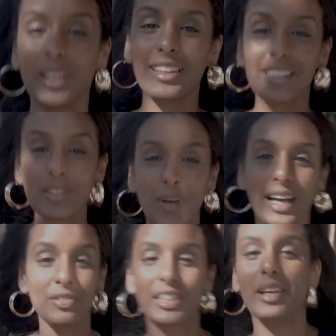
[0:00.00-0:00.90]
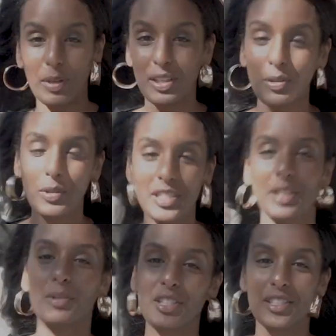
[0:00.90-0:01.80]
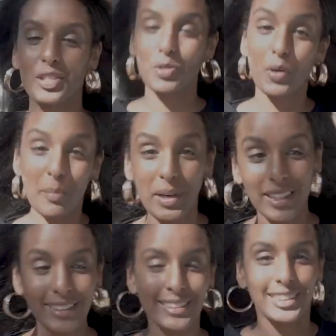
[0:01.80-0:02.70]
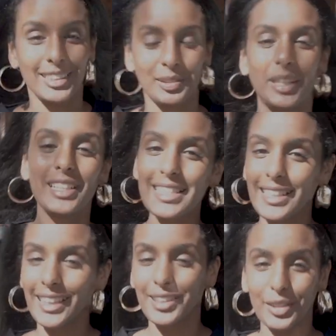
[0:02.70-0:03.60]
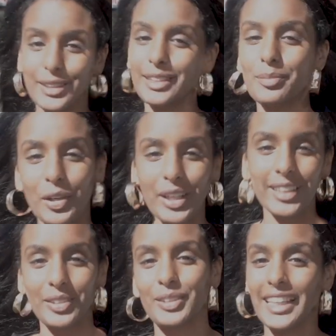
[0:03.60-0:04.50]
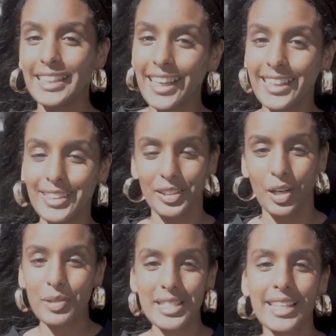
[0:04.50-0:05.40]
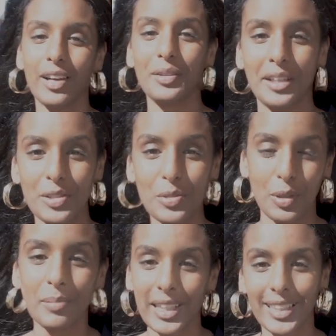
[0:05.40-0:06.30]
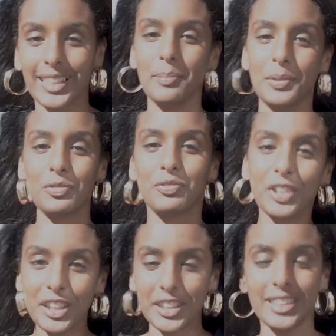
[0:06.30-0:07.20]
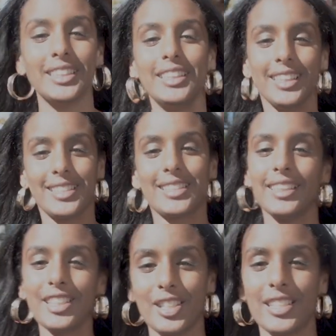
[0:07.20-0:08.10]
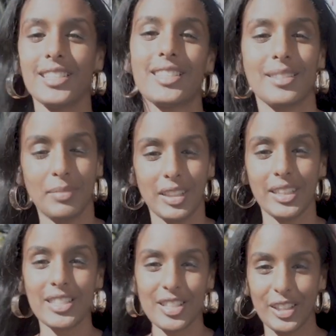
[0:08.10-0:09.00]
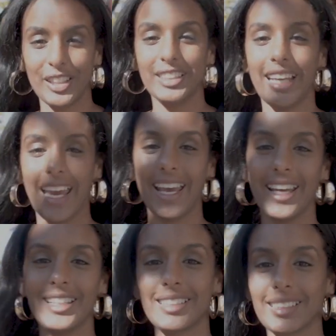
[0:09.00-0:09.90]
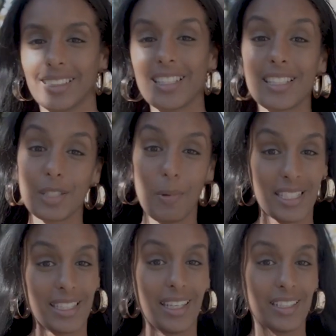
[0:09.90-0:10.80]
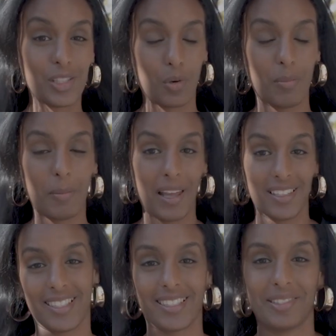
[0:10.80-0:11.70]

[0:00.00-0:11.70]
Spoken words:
of the things you have to get when you're in Windsor, which is a shawarma. Whether it's like early in the morning or late night, you can always count on shawarma to keep you full. It's delicious, Middle Eastern, and this is the spot to get it, Shawarma Palace.